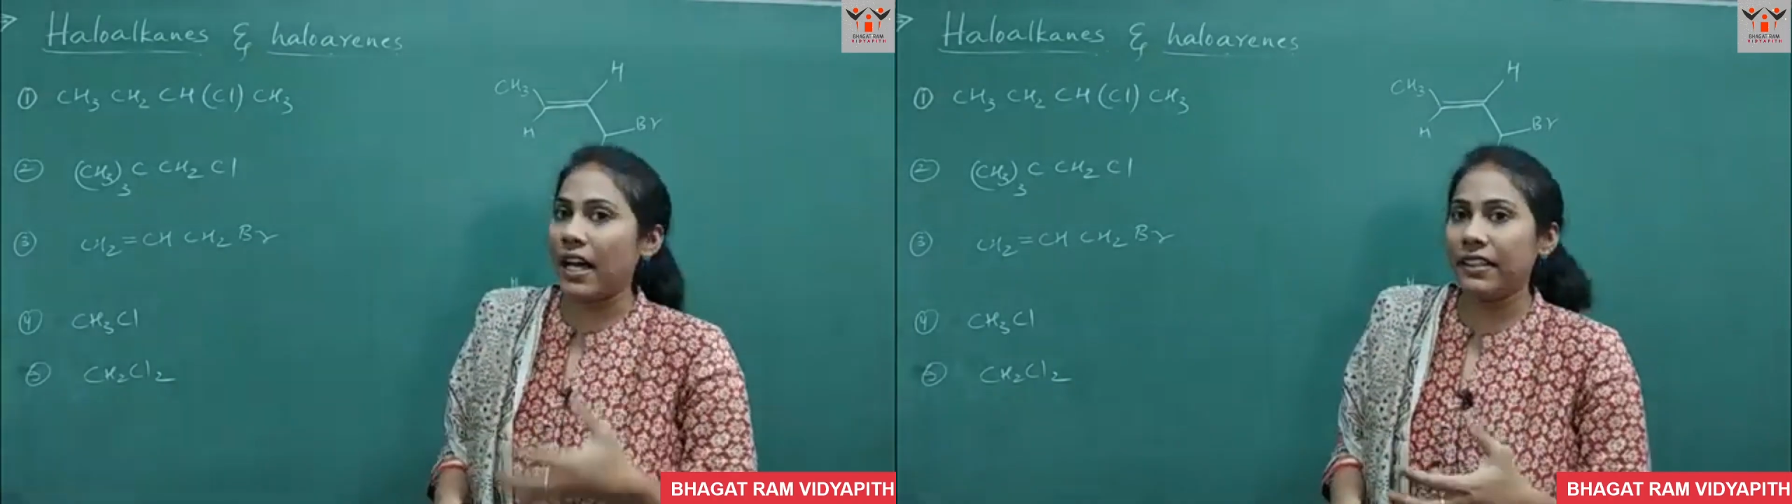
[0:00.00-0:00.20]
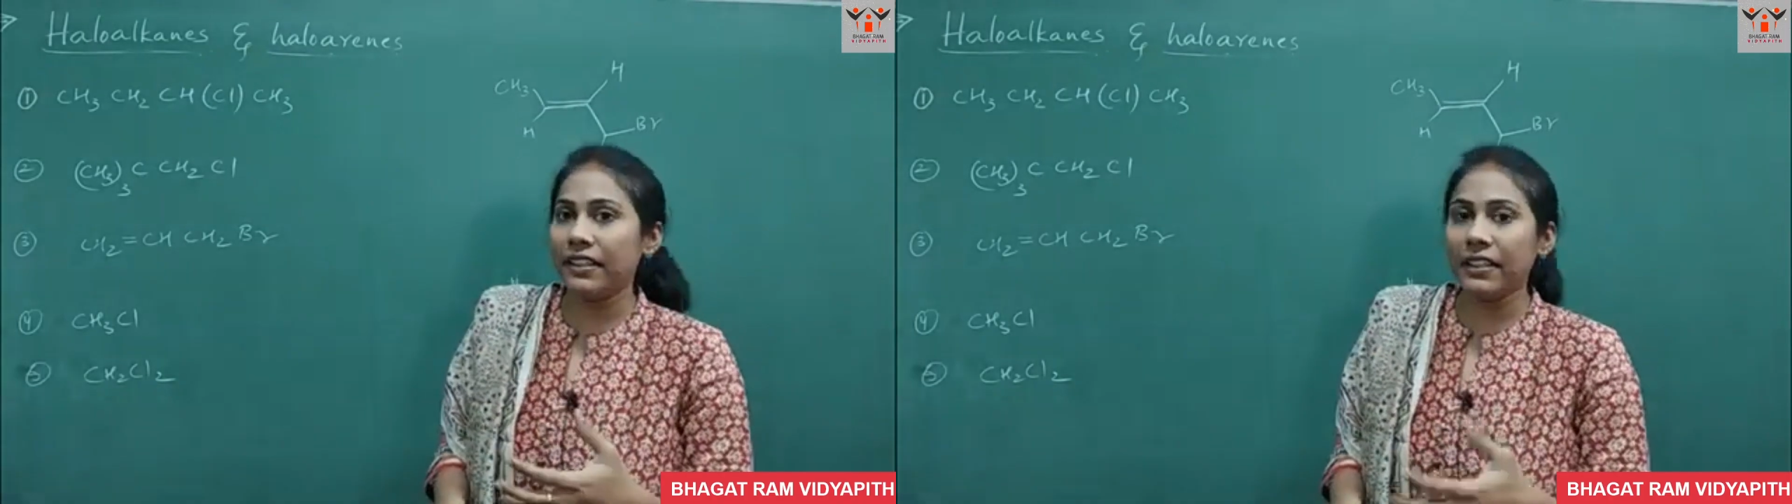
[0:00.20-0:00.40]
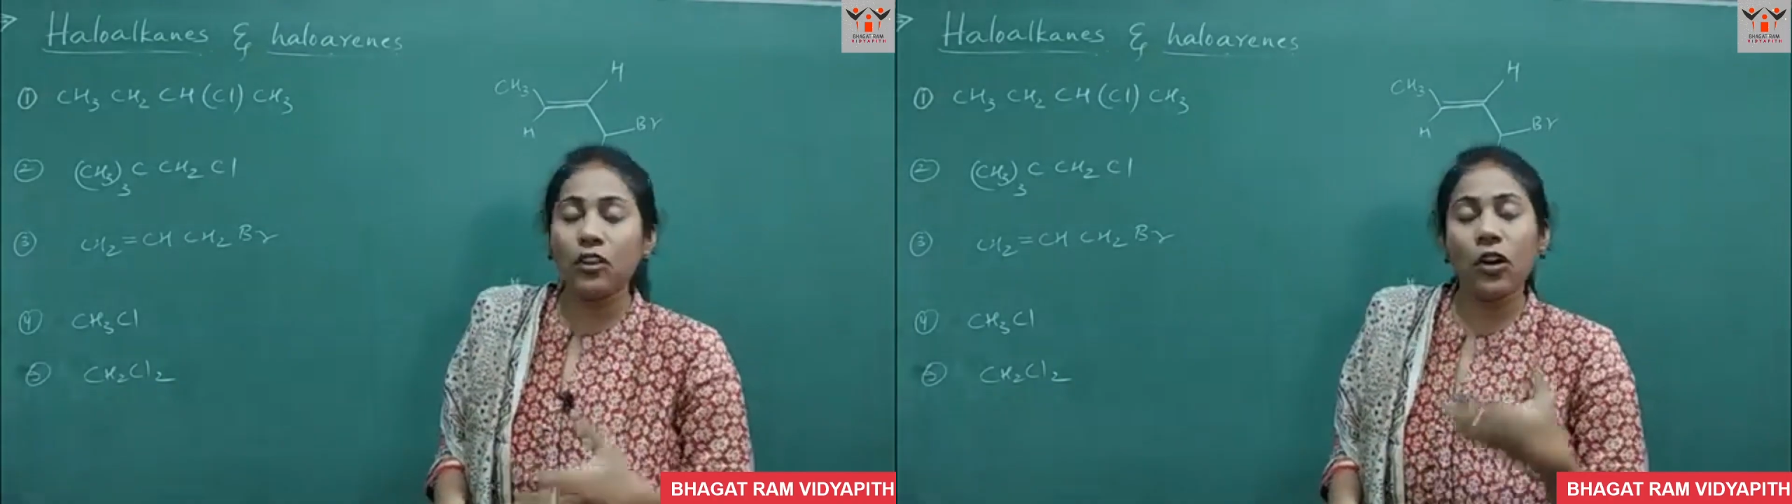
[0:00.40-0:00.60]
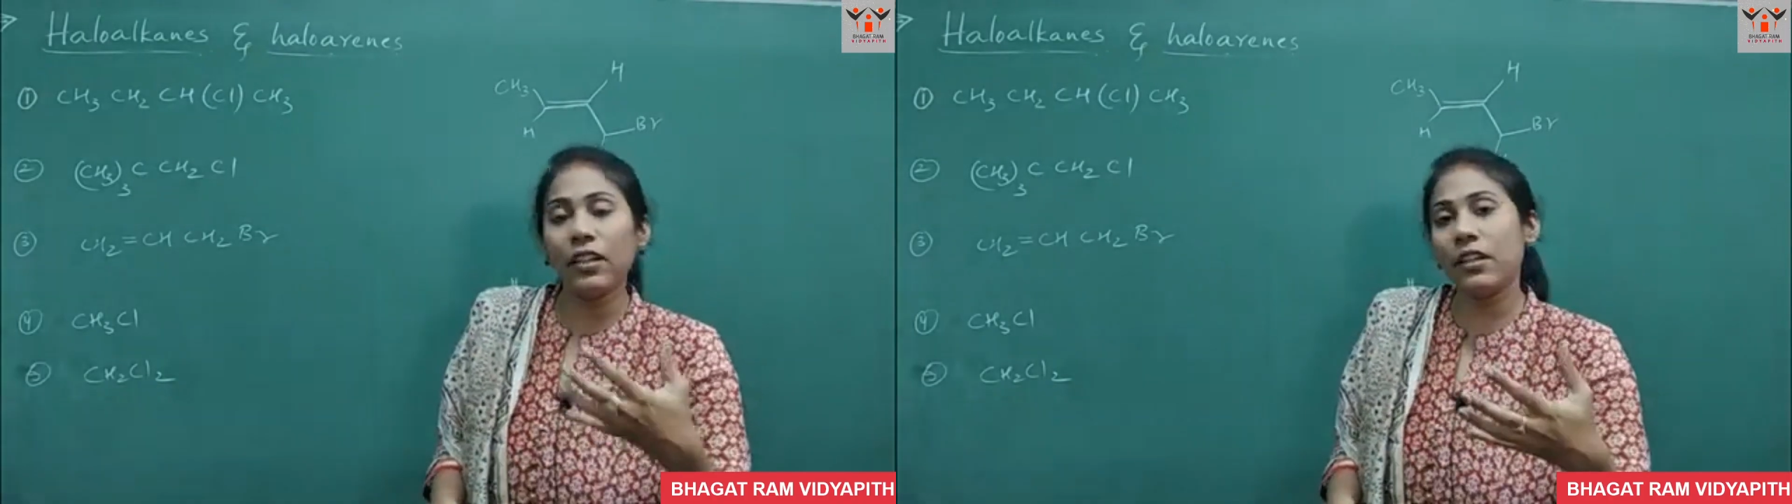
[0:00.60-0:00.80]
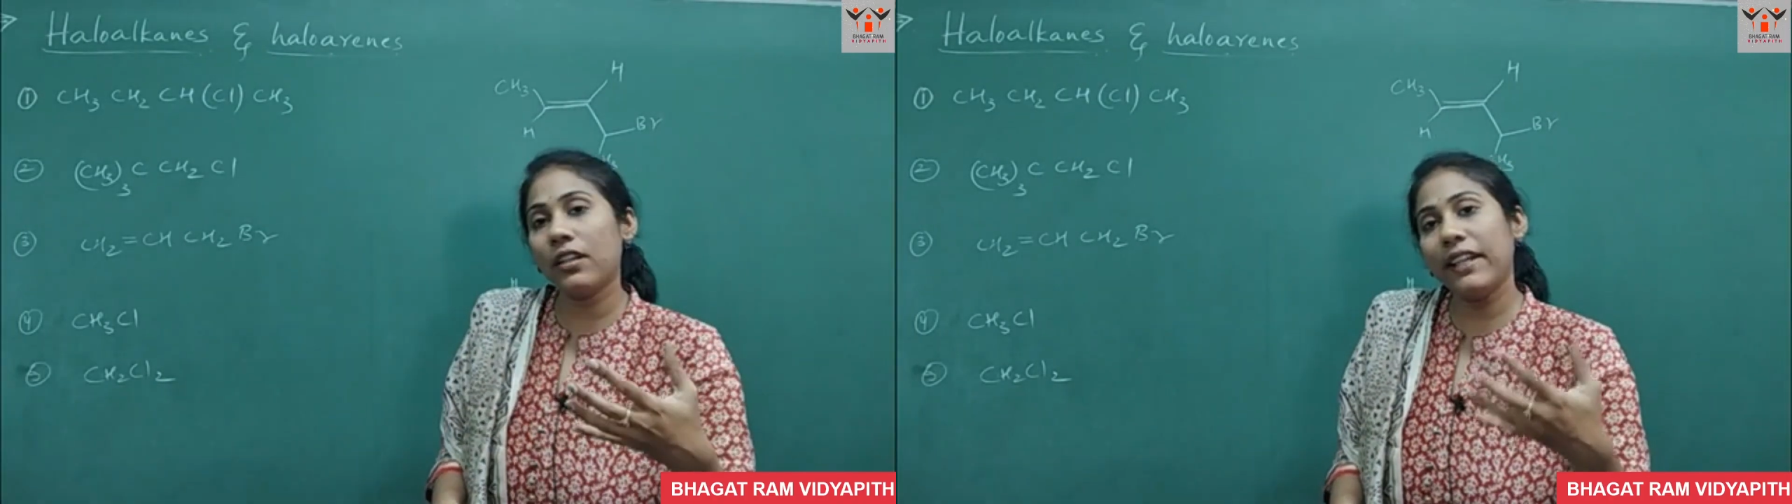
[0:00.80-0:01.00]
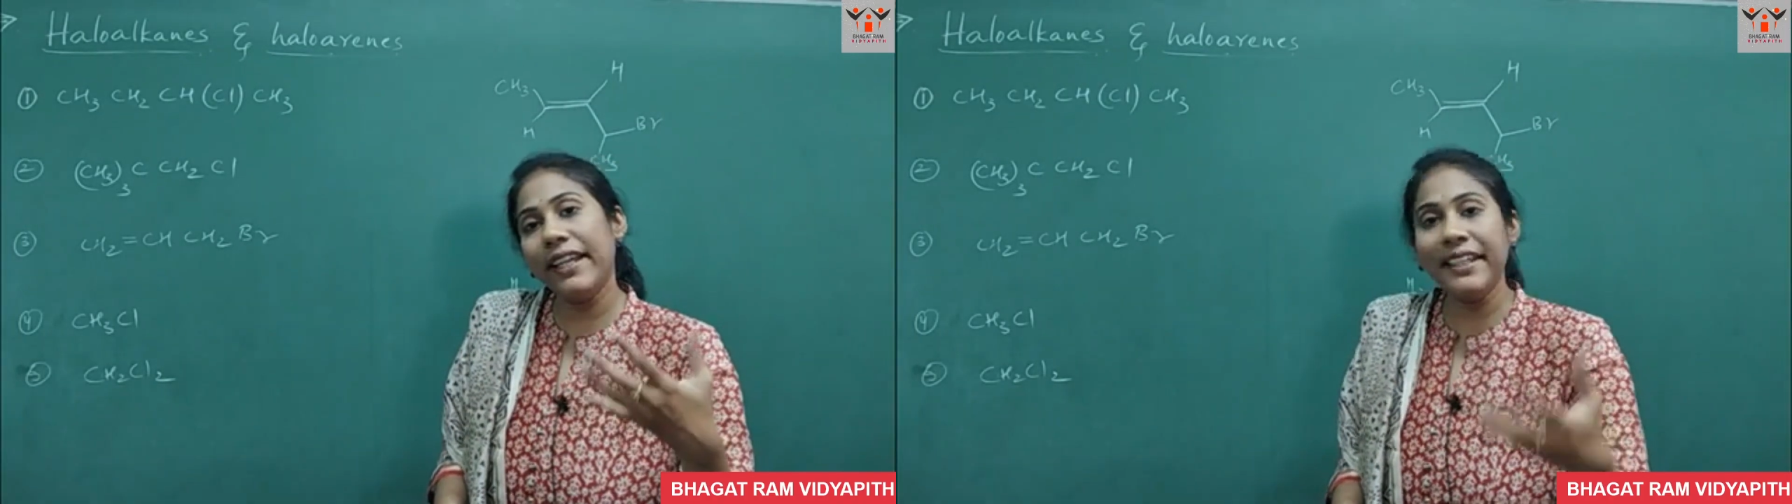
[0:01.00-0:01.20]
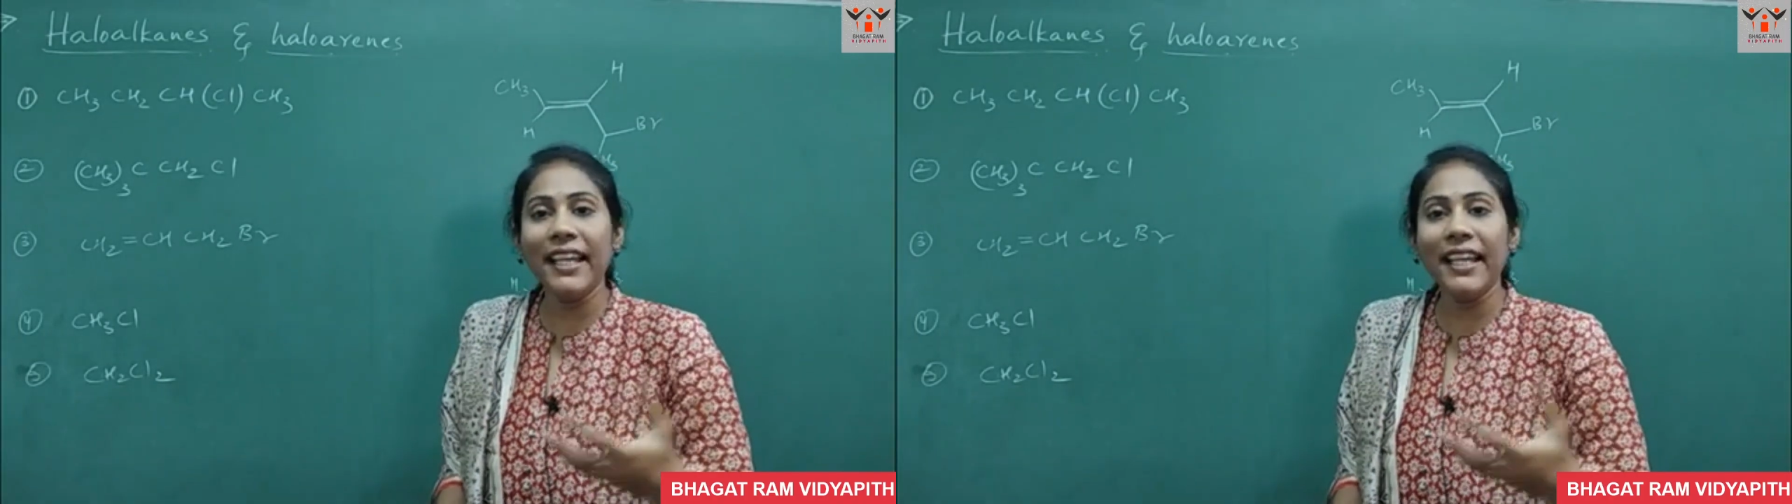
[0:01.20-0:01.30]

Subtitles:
iodine or any